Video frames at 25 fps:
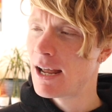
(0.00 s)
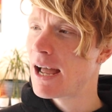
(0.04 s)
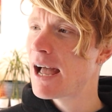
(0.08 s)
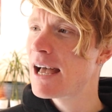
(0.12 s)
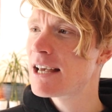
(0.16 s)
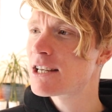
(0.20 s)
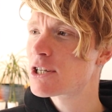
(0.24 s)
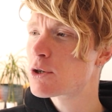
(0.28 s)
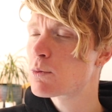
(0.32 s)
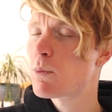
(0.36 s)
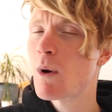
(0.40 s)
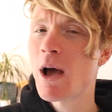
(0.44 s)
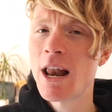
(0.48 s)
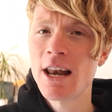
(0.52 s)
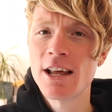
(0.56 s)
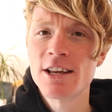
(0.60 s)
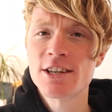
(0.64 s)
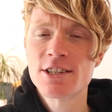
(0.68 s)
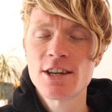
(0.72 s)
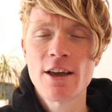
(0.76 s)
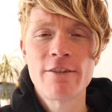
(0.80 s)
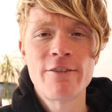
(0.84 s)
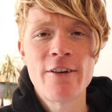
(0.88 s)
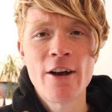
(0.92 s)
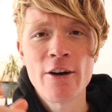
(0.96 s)
As well
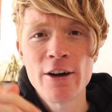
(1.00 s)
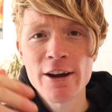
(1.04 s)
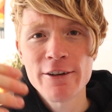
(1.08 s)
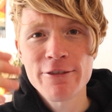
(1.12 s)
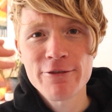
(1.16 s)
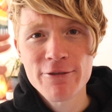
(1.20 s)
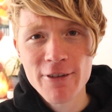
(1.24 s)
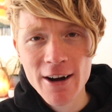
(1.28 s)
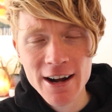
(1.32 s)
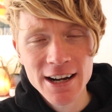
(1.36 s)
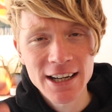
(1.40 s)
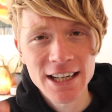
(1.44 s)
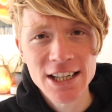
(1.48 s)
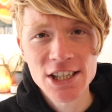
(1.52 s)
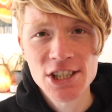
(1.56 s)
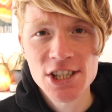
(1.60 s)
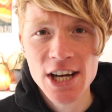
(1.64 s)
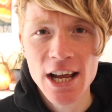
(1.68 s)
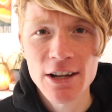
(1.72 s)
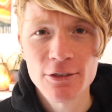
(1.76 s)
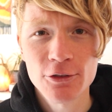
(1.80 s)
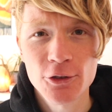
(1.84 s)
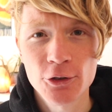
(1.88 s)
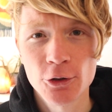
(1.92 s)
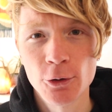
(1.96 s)
as a very friendly
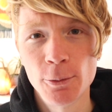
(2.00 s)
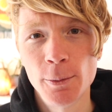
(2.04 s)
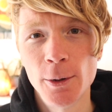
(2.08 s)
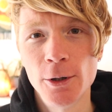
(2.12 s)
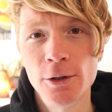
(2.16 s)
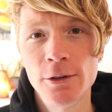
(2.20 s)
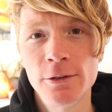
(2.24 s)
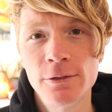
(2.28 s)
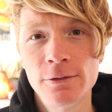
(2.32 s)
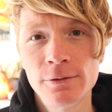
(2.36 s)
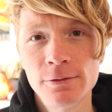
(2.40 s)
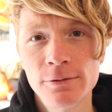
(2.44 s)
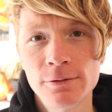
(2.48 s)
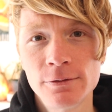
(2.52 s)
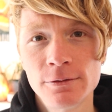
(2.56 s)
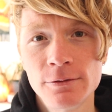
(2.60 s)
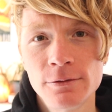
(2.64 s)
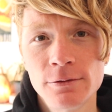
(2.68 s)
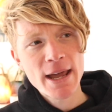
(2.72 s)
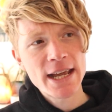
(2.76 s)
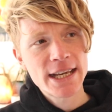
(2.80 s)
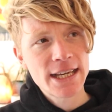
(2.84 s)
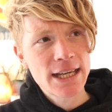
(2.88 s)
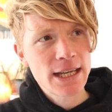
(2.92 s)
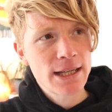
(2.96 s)
gentleman who was
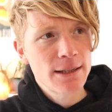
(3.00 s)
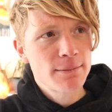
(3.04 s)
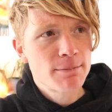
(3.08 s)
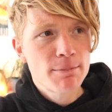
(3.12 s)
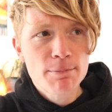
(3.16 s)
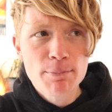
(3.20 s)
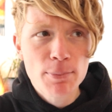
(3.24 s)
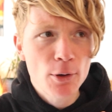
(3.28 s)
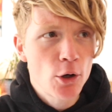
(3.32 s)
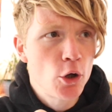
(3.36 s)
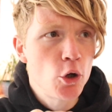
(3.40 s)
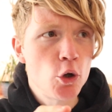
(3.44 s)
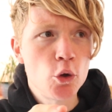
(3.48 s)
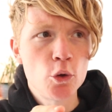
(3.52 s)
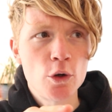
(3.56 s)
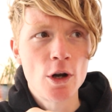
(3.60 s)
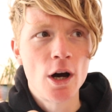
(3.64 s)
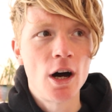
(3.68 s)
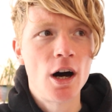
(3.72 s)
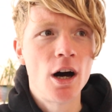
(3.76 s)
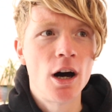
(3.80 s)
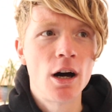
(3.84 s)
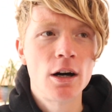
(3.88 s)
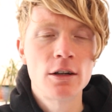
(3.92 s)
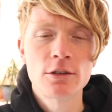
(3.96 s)
making balloon
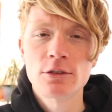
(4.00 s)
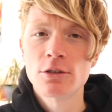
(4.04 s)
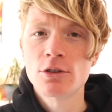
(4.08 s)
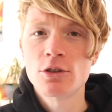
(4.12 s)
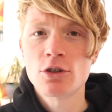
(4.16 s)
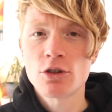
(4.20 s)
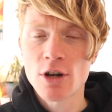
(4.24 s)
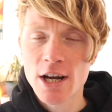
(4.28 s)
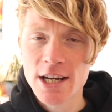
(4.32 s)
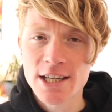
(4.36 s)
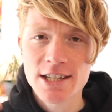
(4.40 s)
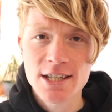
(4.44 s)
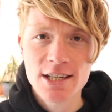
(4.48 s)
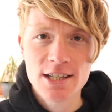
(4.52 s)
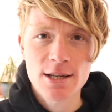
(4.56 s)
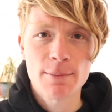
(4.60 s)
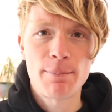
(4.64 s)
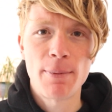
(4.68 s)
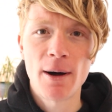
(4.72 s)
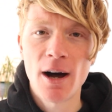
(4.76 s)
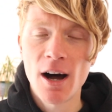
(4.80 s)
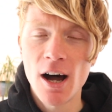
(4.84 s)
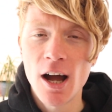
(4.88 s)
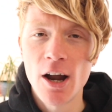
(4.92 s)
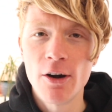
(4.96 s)
art dressed as a
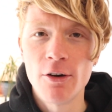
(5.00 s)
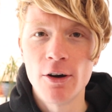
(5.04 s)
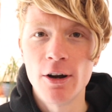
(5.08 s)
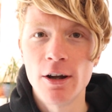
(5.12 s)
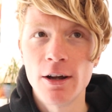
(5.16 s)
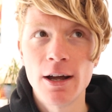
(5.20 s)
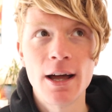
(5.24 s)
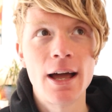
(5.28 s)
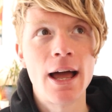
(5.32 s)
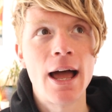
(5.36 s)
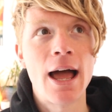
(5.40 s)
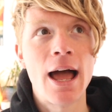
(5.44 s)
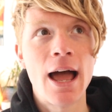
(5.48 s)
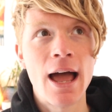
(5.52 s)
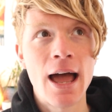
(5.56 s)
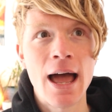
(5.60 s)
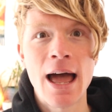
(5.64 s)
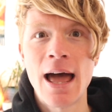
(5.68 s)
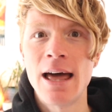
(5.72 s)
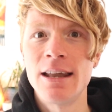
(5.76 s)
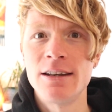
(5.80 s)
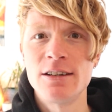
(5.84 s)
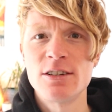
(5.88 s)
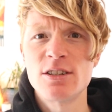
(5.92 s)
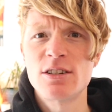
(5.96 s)
pirate
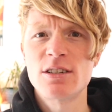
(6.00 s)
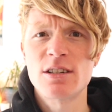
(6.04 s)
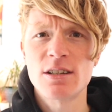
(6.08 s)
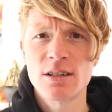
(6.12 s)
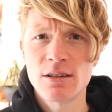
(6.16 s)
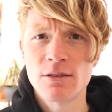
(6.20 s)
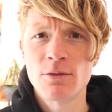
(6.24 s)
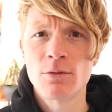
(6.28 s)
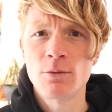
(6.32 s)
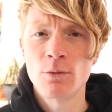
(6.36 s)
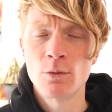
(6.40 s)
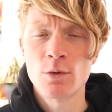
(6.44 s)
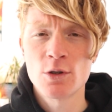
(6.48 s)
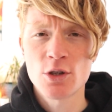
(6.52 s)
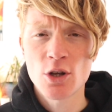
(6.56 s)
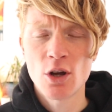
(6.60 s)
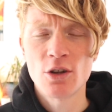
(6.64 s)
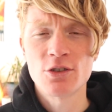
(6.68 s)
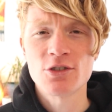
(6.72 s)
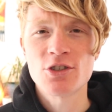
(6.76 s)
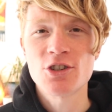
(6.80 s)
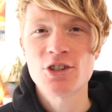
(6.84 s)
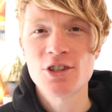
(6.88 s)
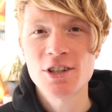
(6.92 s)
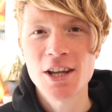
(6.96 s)
and was
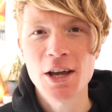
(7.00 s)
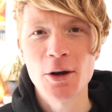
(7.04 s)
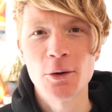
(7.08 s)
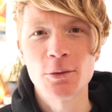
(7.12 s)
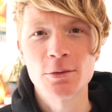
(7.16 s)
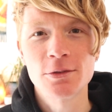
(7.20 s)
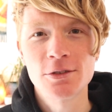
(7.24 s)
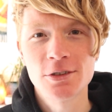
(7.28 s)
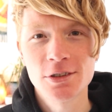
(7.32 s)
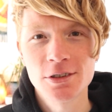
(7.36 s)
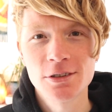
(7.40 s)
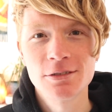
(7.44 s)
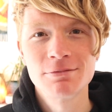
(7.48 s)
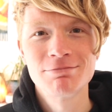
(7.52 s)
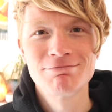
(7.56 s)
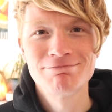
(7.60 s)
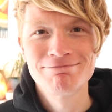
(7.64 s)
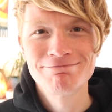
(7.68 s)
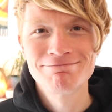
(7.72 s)
on stilts.